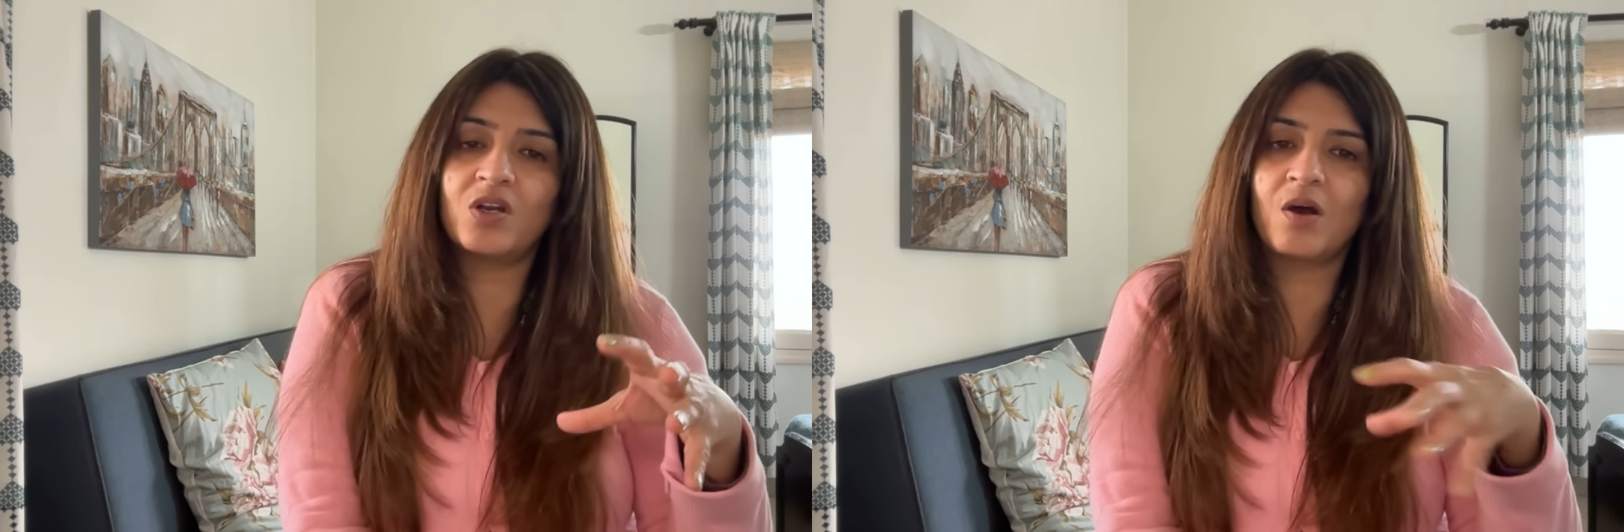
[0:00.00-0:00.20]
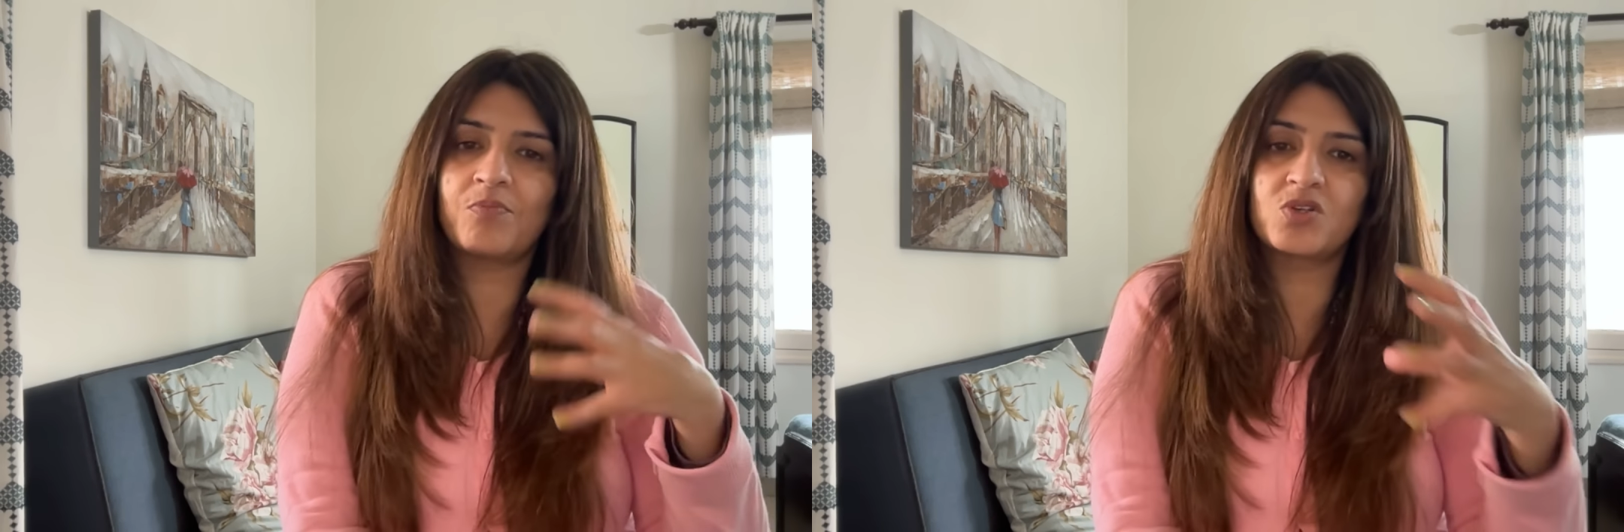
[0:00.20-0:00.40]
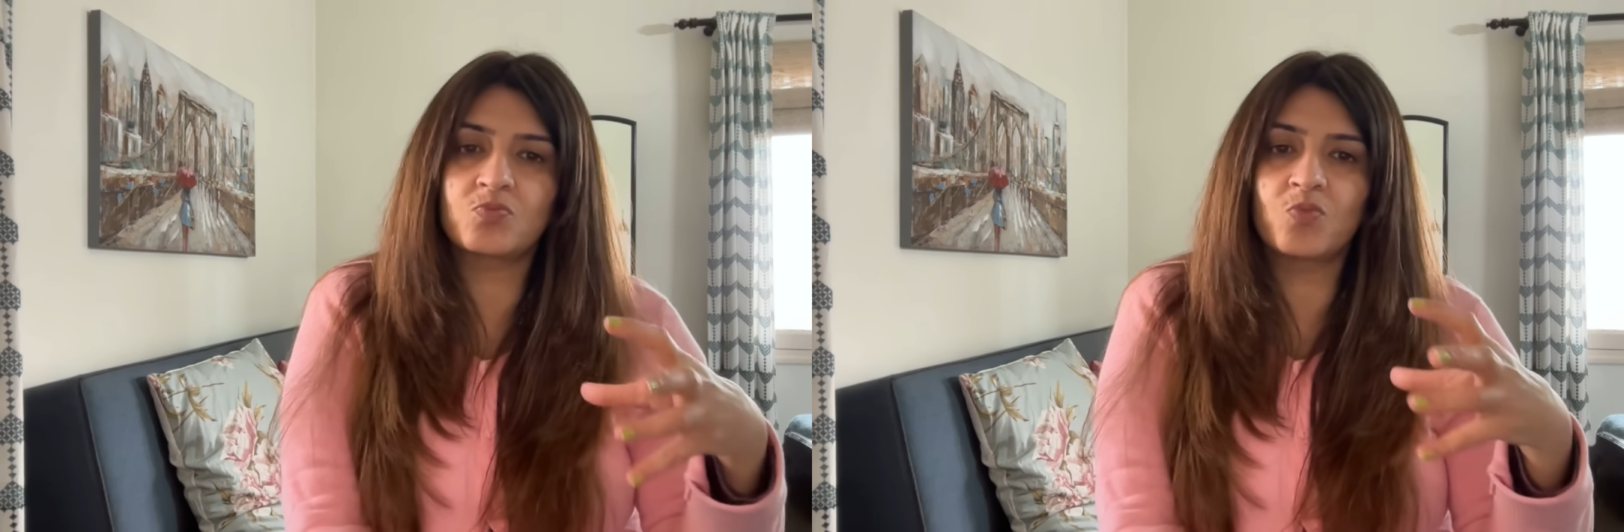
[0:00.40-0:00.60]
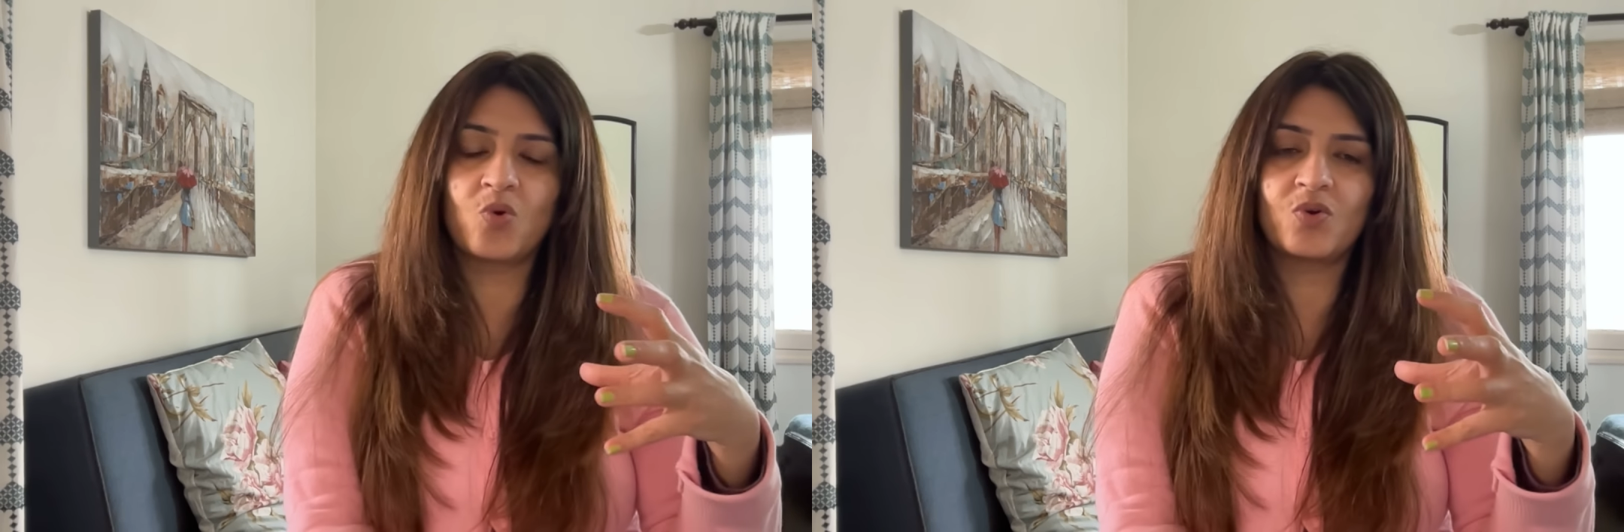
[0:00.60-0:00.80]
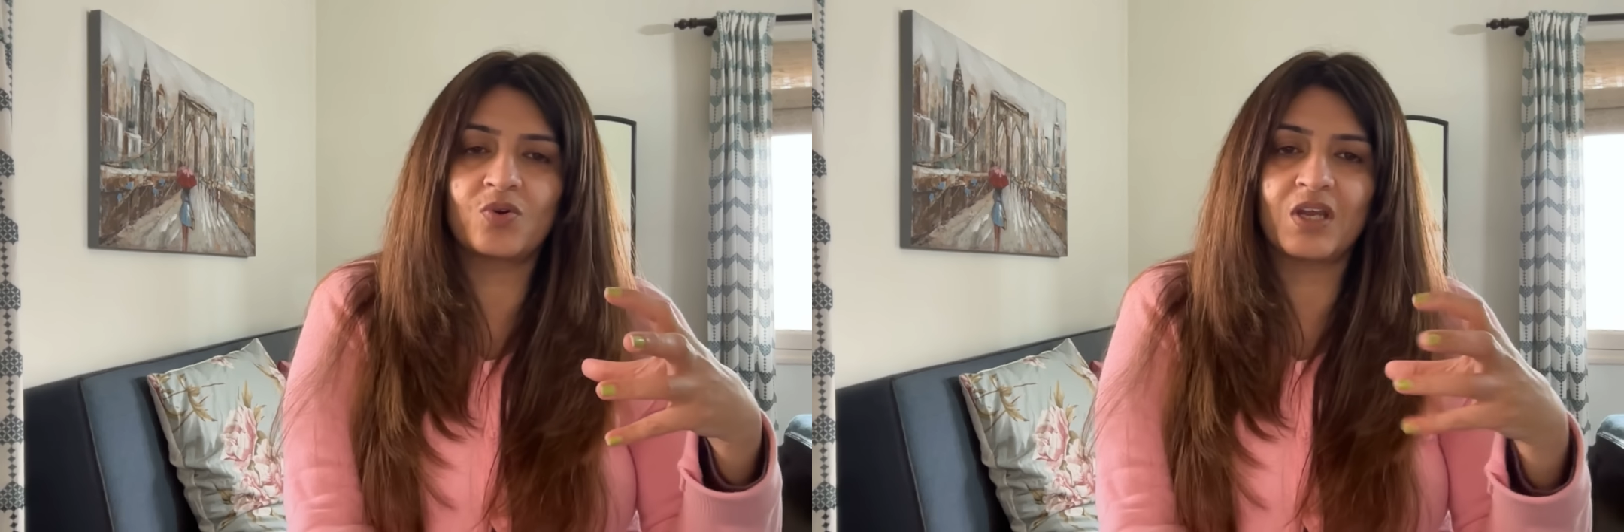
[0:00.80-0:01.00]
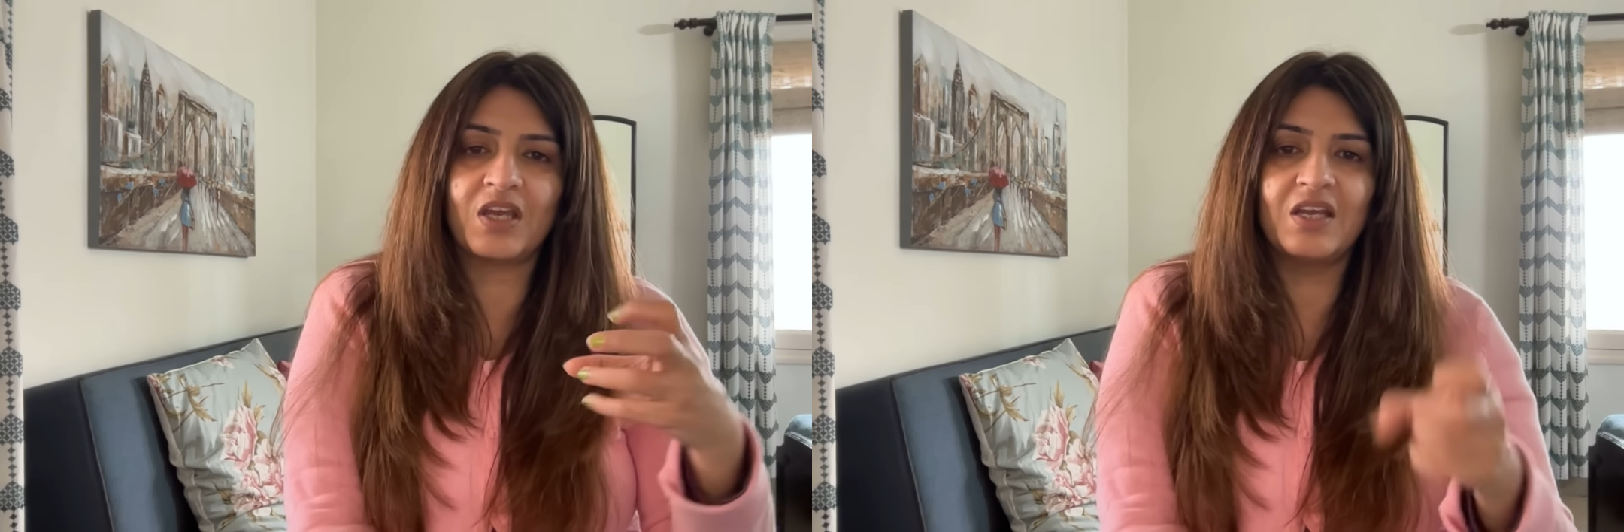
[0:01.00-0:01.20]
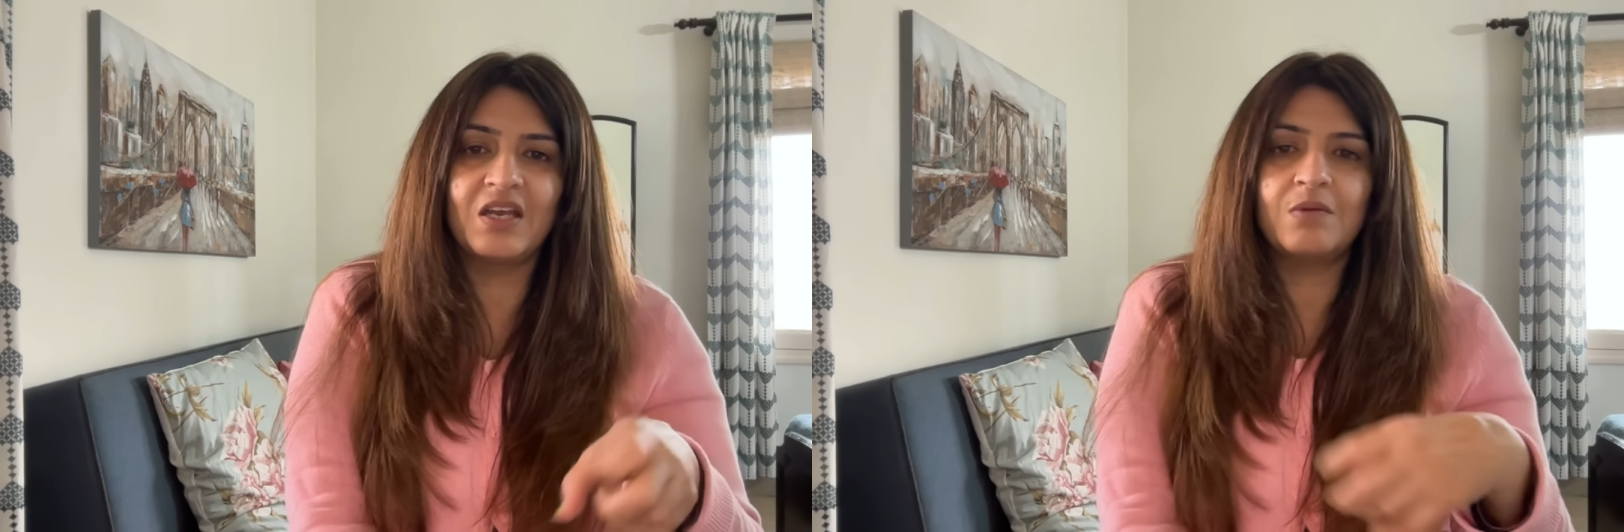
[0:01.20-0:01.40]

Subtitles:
numbers more, okay?